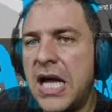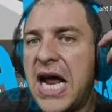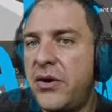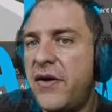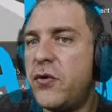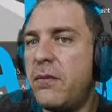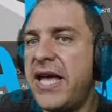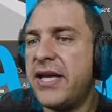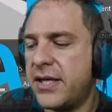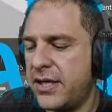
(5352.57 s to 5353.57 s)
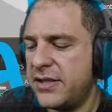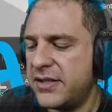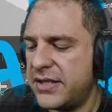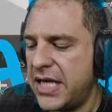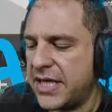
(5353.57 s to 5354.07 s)
you have to make
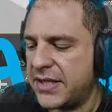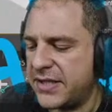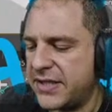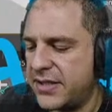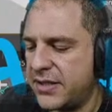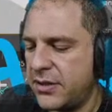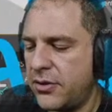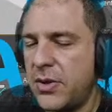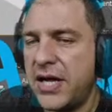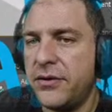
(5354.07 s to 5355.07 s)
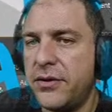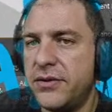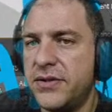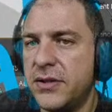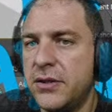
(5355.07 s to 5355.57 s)
6
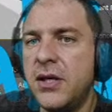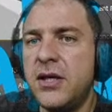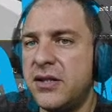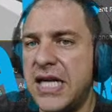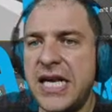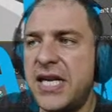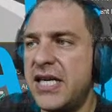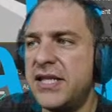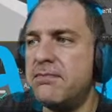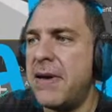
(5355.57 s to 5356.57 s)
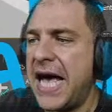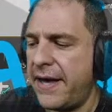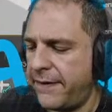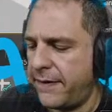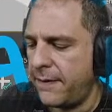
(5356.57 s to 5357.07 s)
renders, then it is
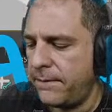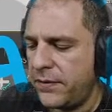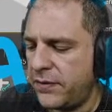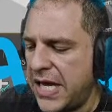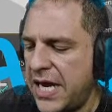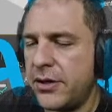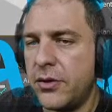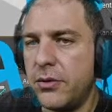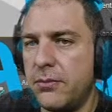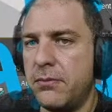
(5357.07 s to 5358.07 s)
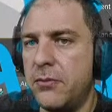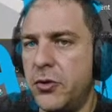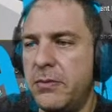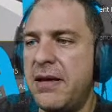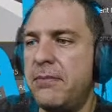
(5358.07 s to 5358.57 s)
math. Then
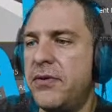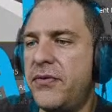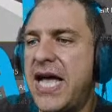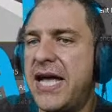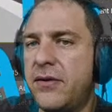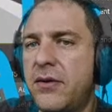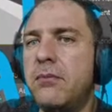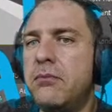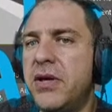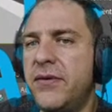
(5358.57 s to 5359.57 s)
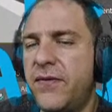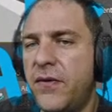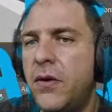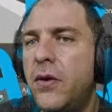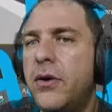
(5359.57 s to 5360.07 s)
remember that
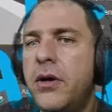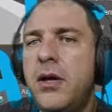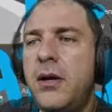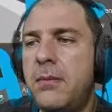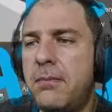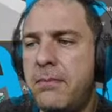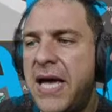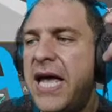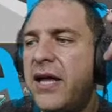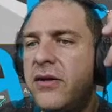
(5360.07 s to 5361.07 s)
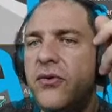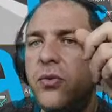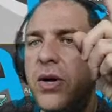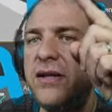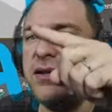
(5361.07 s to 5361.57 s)
before May the
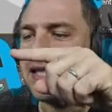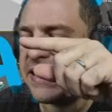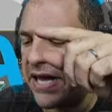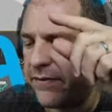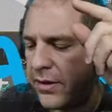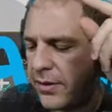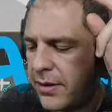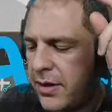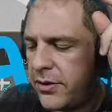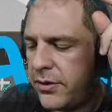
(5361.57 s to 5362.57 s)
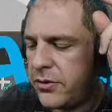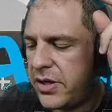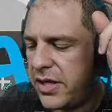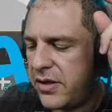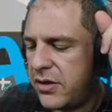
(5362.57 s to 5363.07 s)
27th, you
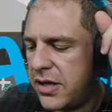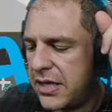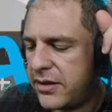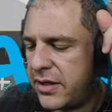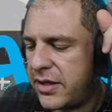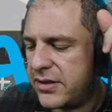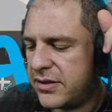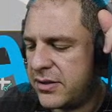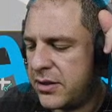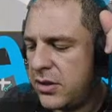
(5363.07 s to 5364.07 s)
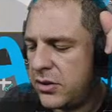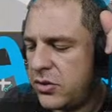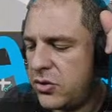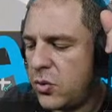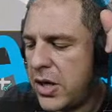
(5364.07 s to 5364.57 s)
need at least
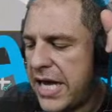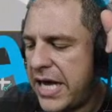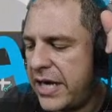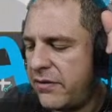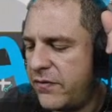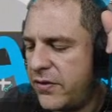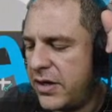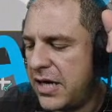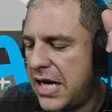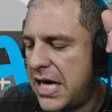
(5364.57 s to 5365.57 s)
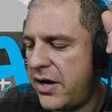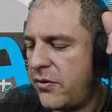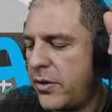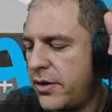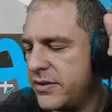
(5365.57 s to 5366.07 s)
12
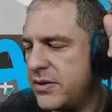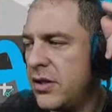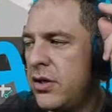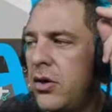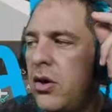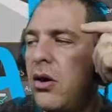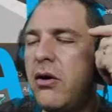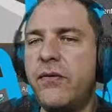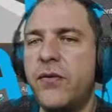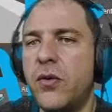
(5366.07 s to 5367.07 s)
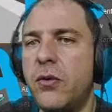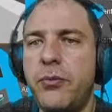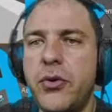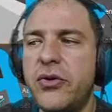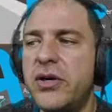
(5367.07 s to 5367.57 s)
hours of
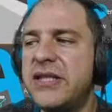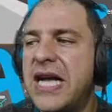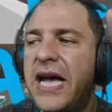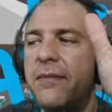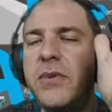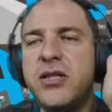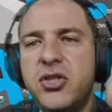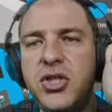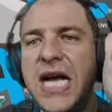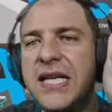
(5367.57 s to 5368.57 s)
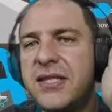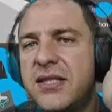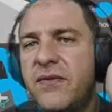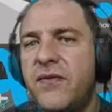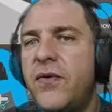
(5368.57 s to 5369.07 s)
computer time
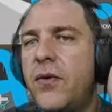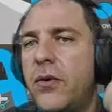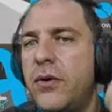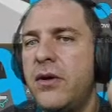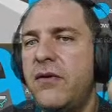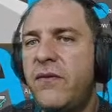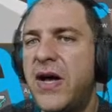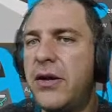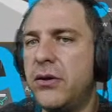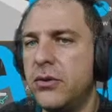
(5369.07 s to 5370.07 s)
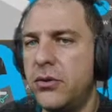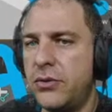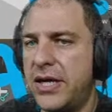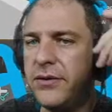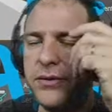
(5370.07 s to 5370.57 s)
just for final
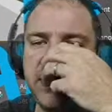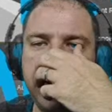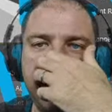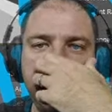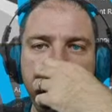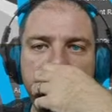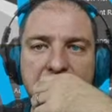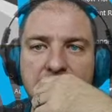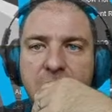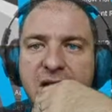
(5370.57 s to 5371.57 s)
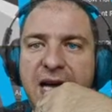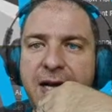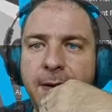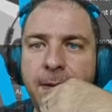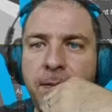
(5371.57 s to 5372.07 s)
renders. Okay?
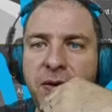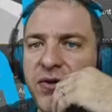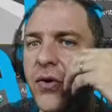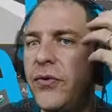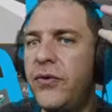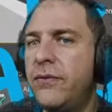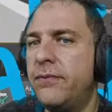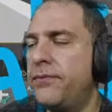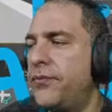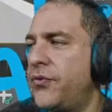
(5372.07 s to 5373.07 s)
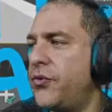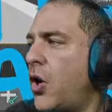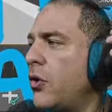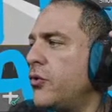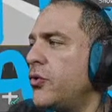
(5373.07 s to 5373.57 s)
So
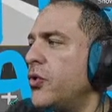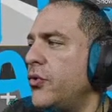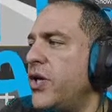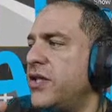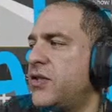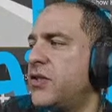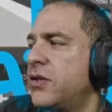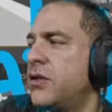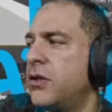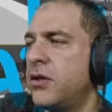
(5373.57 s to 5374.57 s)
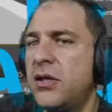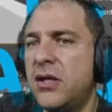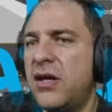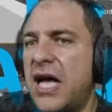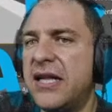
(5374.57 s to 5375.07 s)
don't do this
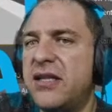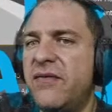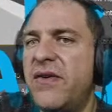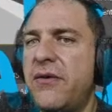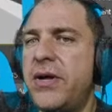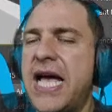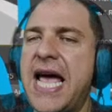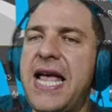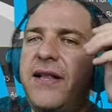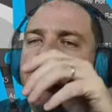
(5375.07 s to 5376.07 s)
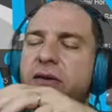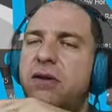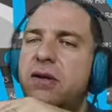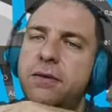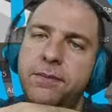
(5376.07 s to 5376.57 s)
at the very
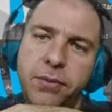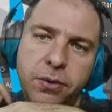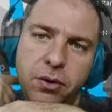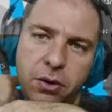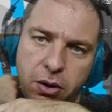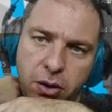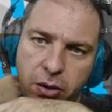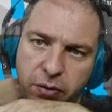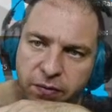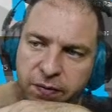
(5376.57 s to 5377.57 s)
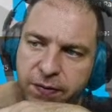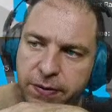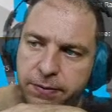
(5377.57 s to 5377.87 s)
end of